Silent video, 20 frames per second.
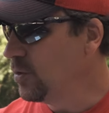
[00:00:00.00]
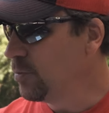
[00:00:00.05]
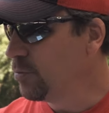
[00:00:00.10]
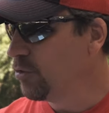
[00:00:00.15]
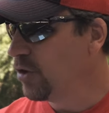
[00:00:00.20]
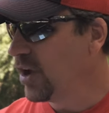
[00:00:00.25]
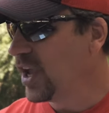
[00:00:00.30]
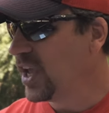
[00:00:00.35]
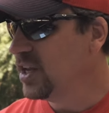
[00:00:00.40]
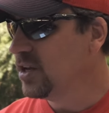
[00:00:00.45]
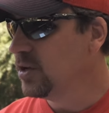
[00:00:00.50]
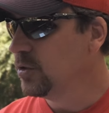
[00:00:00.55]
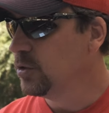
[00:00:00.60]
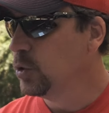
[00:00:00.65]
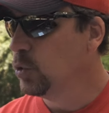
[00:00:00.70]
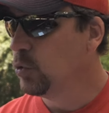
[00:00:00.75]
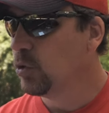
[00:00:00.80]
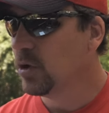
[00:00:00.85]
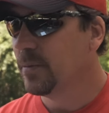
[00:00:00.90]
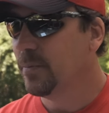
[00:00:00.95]
you're bringing a
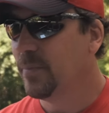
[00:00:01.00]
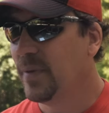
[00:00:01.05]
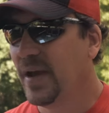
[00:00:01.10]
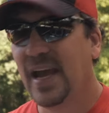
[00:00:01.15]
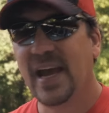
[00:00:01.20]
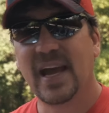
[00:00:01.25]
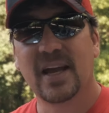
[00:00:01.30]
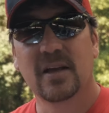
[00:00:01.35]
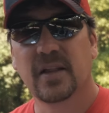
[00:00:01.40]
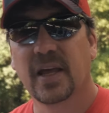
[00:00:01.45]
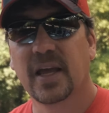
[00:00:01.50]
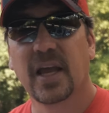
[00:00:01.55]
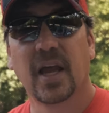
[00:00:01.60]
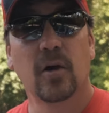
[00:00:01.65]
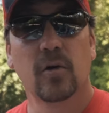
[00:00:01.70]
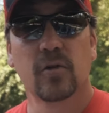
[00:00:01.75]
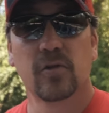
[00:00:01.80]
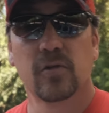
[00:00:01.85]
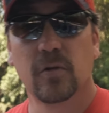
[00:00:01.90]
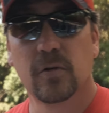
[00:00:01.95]
lure back, like I
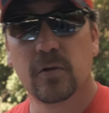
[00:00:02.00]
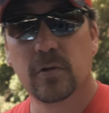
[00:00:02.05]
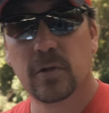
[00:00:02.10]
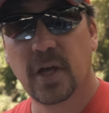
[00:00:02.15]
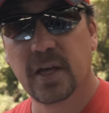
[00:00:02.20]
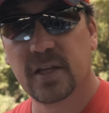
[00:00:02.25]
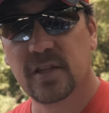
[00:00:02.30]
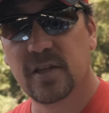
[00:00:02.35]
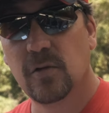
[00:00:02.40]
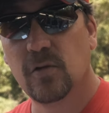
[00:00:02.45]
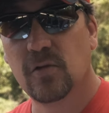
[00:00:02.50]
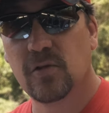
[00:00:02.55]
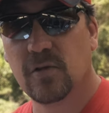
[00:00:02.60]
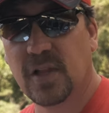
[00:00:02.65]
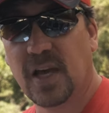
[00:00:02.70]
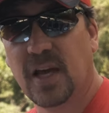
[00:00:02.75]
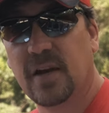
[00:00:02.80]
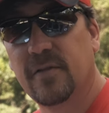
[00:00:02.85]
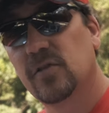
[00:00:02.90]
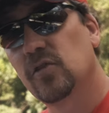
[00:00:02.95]
also like to use a
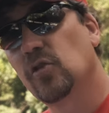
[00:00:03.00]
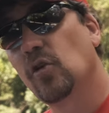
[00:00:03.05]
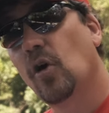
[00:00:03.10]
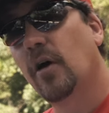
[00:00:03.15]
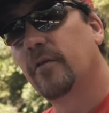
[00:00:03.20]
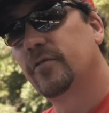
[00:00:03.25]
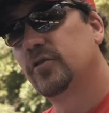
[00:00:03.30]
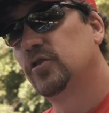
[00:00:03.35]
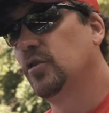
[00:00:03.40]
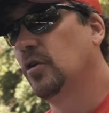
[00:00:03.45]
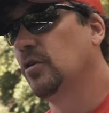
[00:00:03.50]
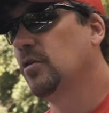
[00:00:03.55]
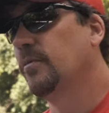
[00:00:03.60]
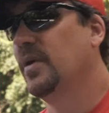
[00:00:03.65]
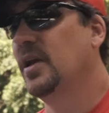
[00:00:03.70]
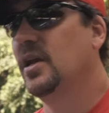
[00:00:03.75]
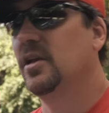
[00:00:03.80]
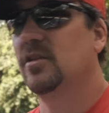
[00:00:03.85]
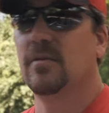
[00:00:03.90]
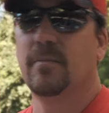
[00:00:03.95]
lot of soft jerk
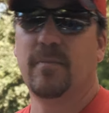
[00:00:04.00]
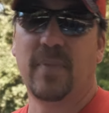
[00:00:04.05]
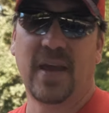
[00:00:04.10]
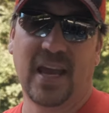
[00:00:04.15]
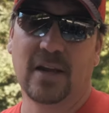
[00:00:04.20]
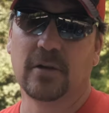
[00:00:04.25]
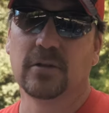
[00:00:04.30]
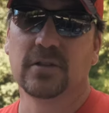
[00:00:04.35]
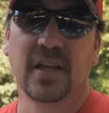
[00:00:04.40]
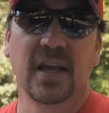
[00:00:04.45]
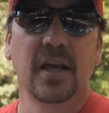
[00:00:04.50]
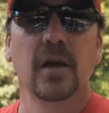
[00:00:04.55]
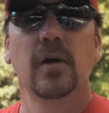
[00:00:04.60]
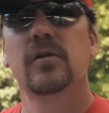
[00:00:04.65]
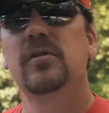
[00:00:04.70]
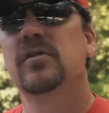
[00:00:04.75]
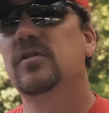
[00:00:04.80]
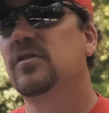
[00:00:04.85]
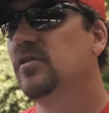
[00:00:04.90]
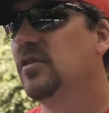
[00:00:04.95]
baits and paddle
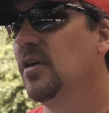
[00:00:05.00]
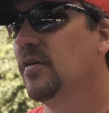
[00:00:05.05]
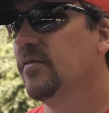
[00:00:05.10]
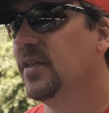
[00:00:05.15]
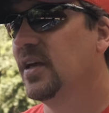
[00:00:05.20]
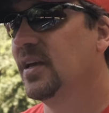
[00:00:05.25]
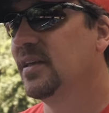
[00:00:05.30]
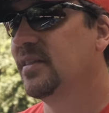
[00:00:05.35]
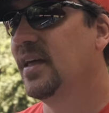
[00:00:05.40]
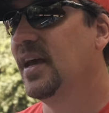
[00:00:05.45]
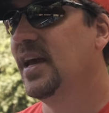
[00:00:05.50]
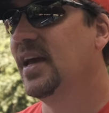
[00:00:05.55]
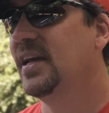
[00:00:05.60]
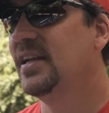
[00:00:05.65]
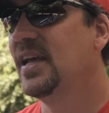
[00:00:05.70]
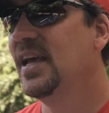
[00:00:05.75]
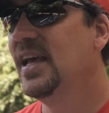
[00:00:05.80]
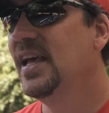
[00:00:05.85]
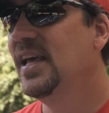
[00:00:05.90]
tails and stuff like that,